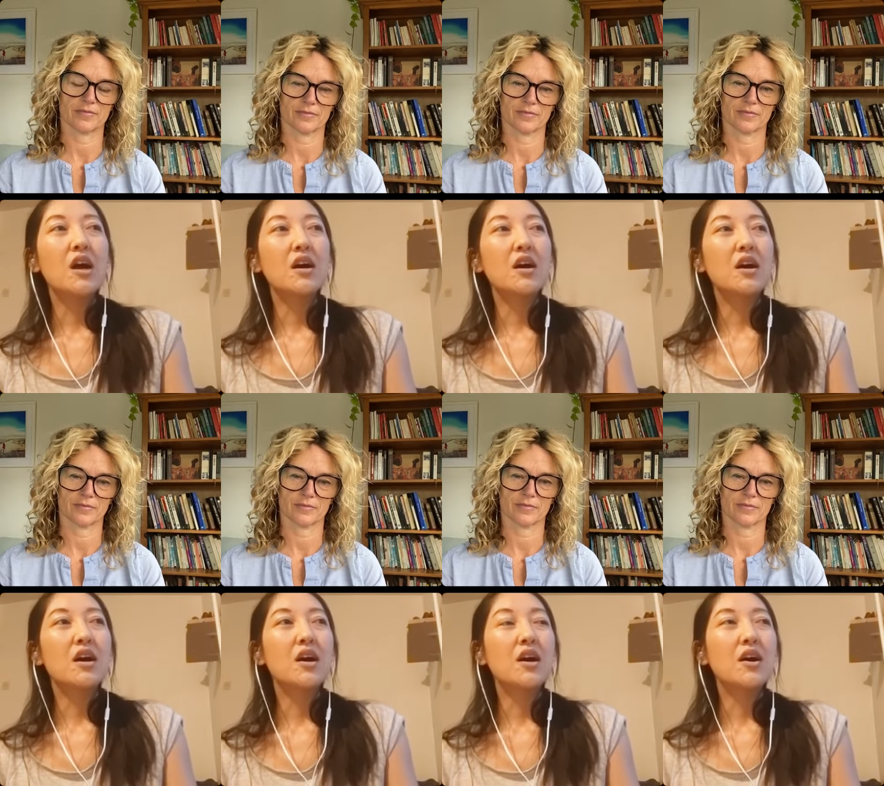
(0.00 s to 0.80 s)

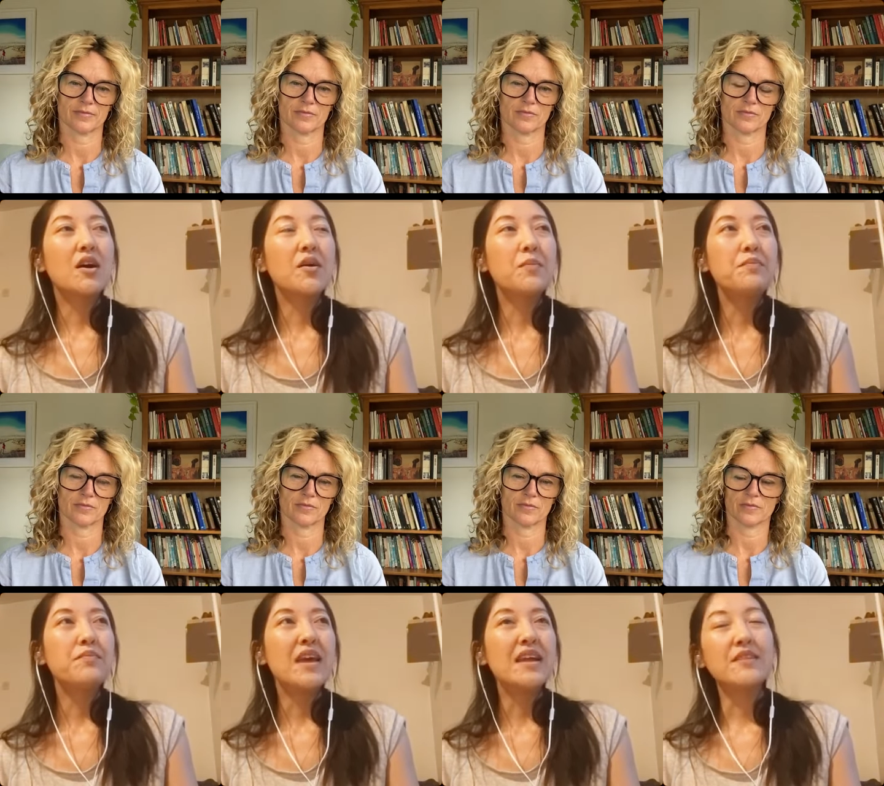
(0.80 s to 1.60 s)

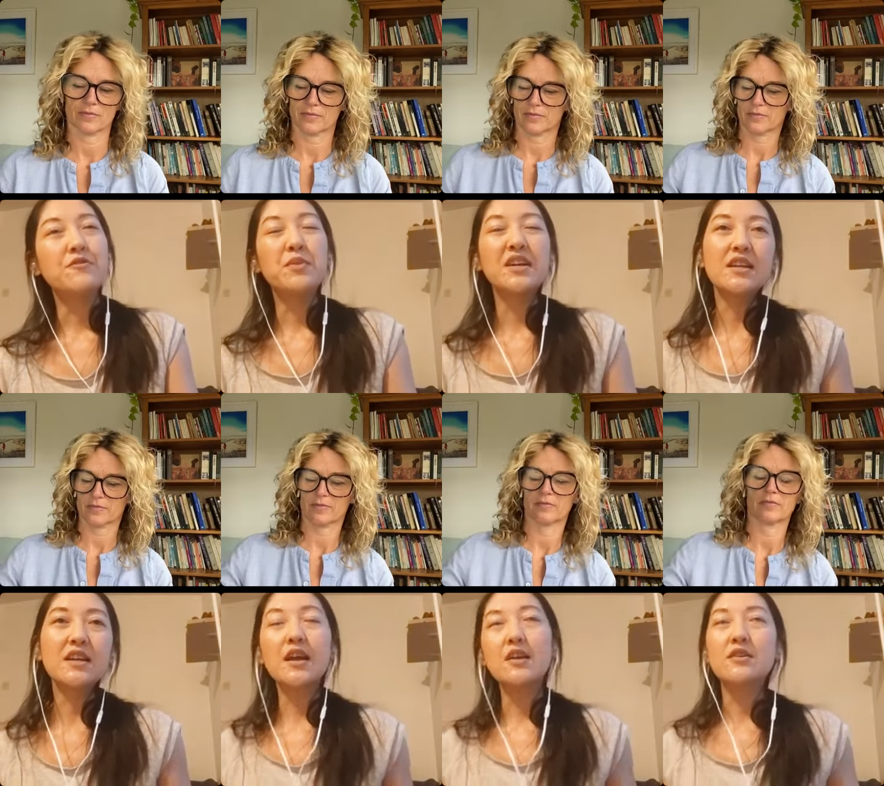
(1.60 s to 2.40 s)
Speaker 1: Um, and at the
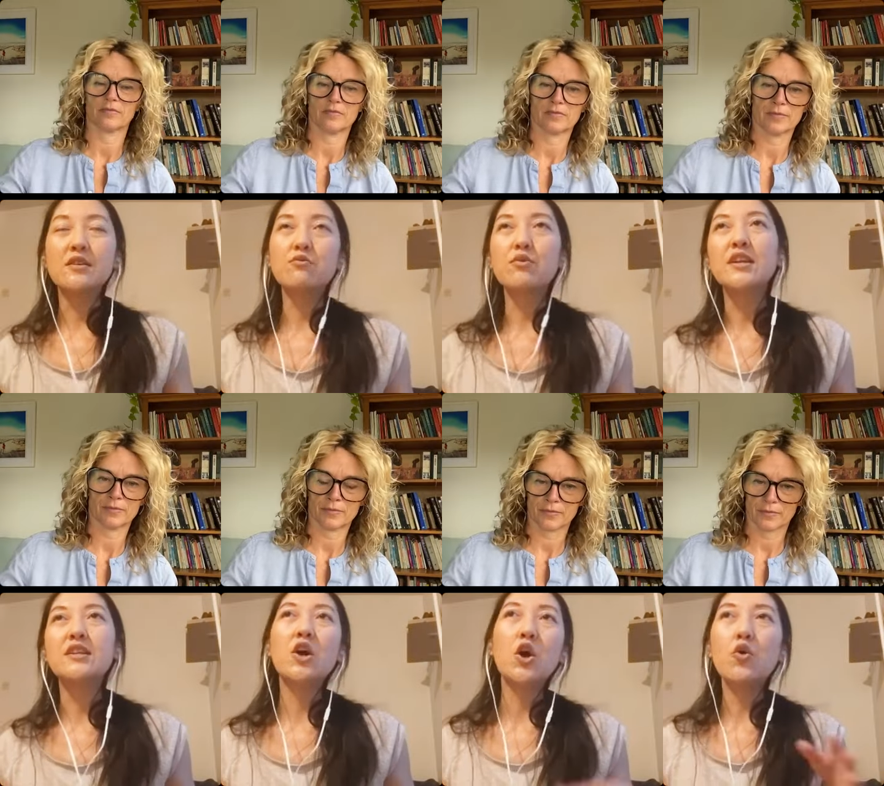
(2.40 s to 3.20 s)
beginning, I didn't really
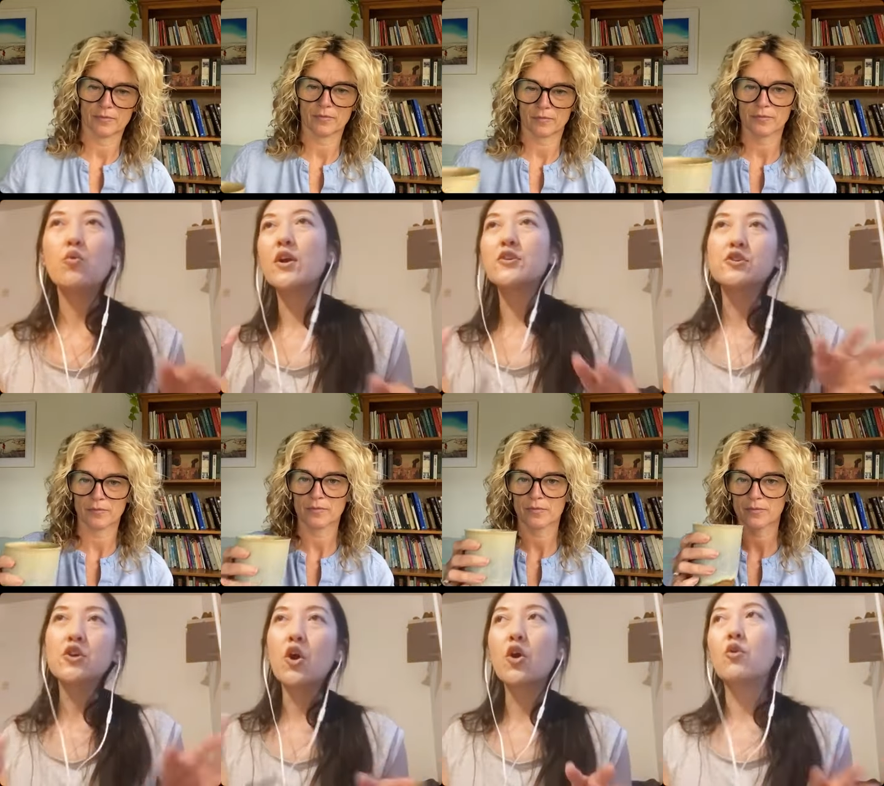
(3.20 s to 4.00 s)
know where to
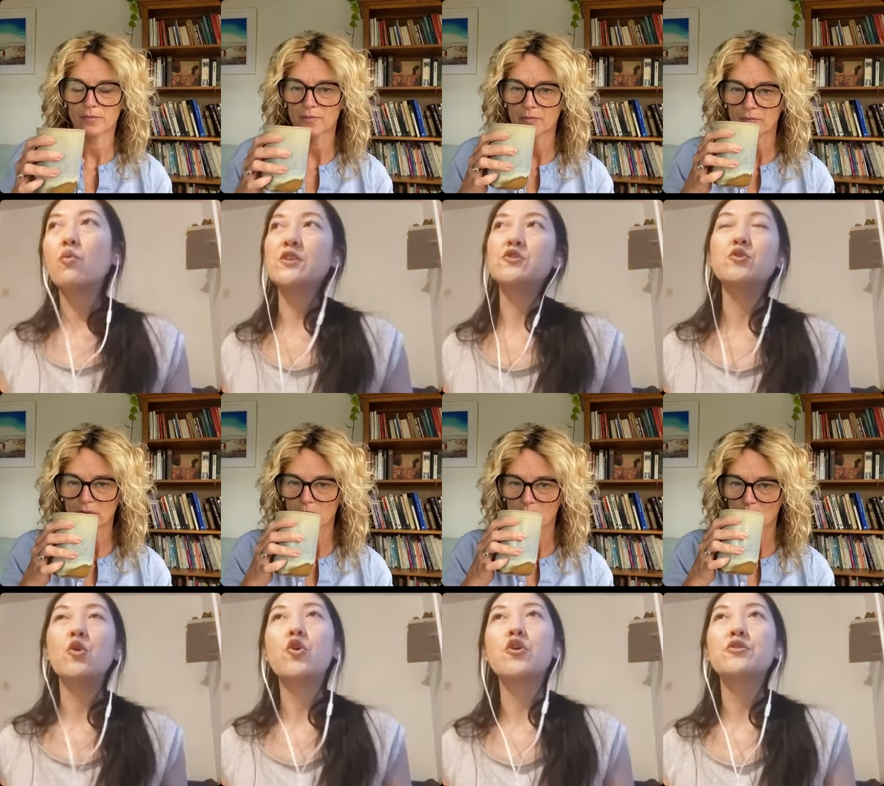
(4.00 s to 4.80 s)
go, what to
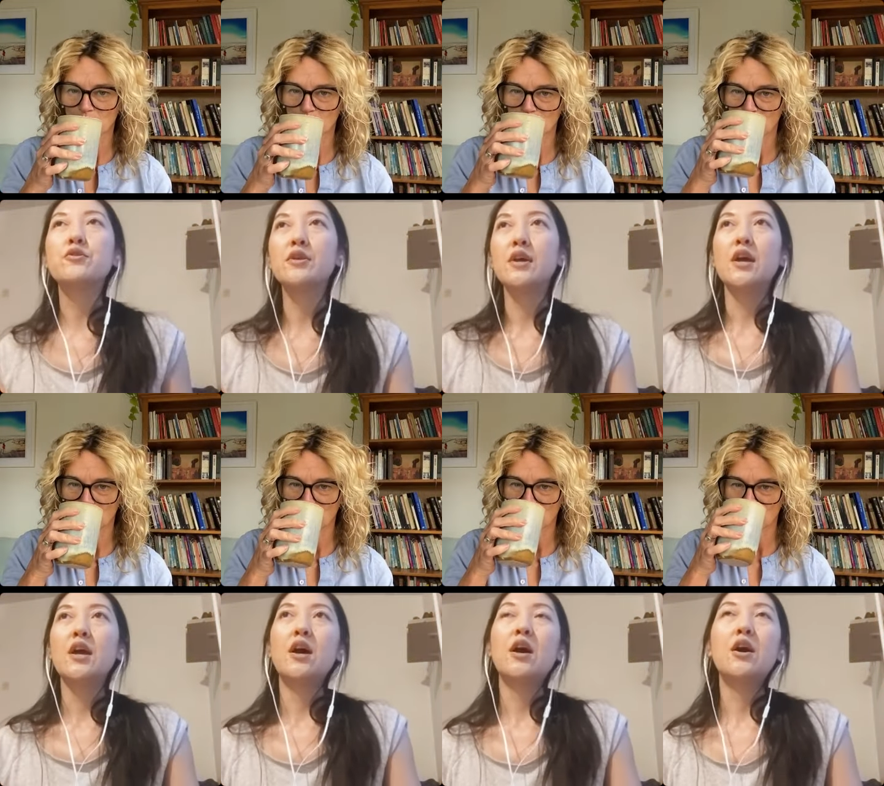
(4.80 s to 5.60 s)
learn.
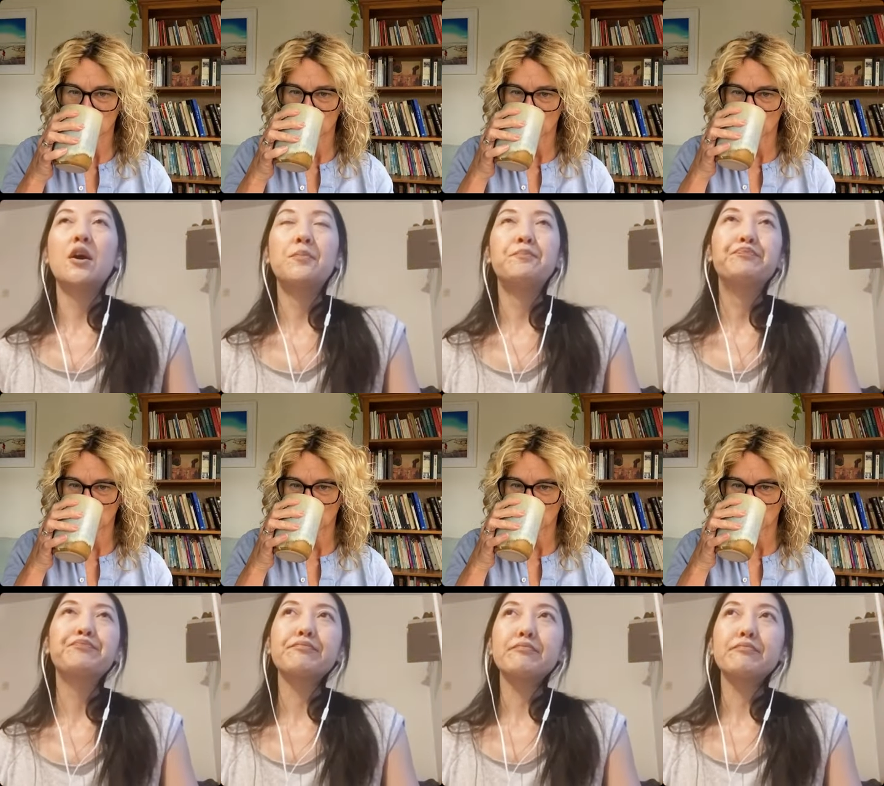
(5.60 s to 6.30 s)
Um,